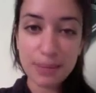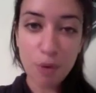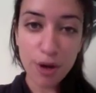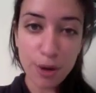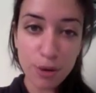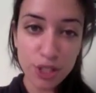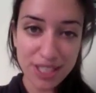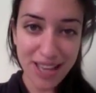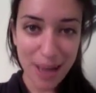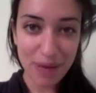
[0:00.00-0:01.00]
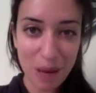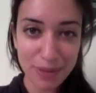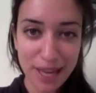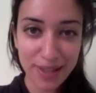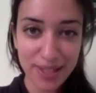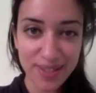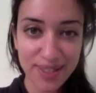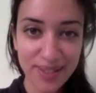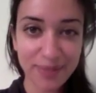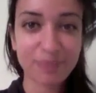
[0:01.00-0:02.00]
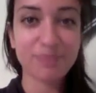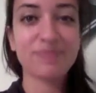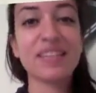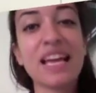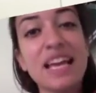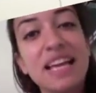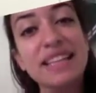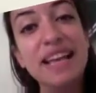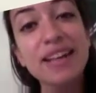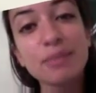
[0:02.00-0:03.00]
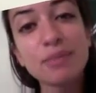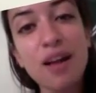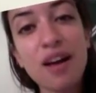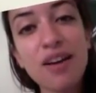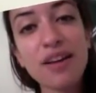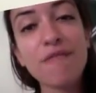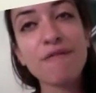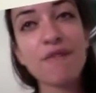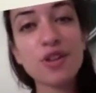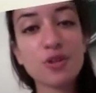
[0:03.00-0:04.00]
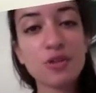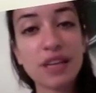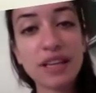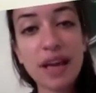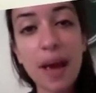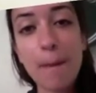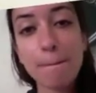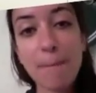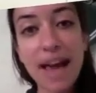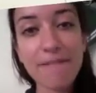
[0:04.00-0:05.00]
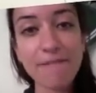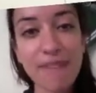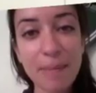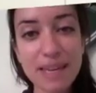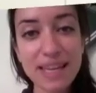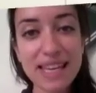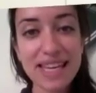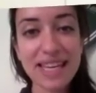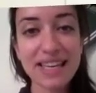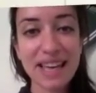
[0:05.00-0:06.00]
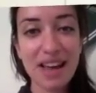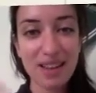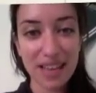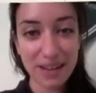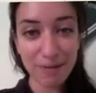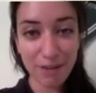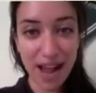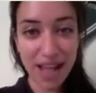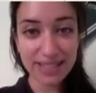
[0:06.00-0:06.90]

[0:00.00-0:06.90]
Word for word: more coochie time coming at you soon. Next blog featuring my family in France.